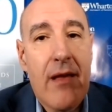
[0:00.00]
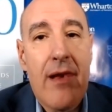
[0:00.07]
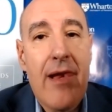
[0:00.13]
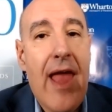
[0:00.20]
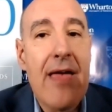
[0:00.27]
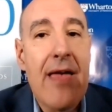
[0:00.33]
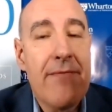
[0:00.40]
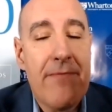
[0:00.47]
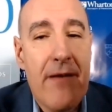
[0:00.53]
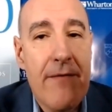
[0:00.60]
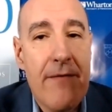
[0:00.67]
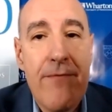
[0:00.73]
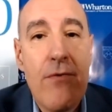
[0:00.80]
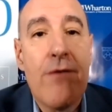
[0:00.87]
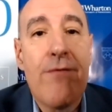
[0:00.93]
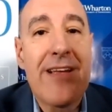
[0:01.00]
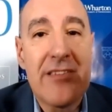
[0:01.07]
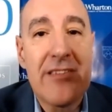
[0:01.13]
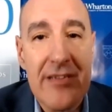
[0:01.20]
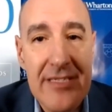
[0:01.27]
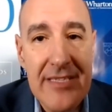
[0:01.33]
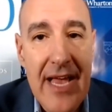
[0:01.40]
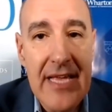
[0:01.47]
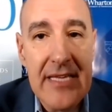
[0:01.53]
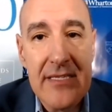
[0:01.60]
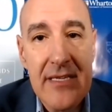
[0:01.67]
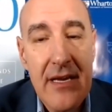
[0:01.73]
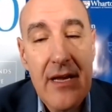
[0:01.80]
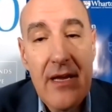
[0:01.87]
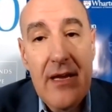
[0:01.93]
a life uh, full of
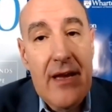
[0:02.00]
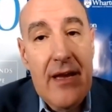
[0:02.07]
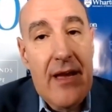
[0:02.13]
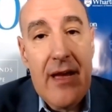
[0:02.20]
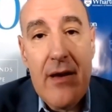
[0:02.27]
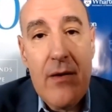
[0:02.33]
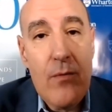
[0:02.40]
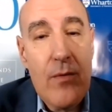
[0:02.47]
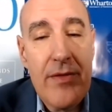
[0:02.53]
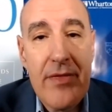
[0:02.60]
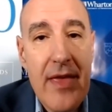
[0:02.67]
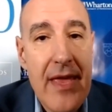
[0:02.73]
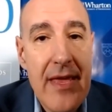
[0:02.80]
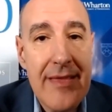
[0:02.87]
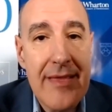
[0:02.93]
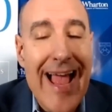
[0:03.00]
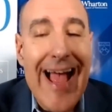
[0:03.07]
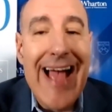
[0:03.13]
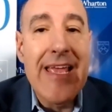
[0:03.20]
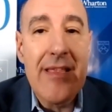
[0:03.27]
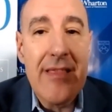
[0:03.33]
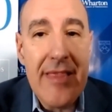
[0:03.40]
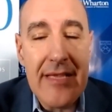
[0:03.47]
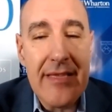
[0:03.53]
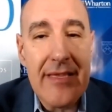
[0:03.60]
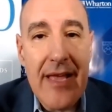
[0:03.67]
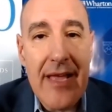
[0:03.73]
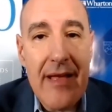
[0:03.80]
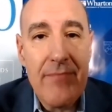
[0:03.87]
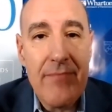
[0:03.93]
exercise uh, with a diet
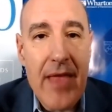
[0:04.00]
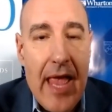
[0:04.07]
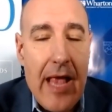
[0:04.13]
that uh,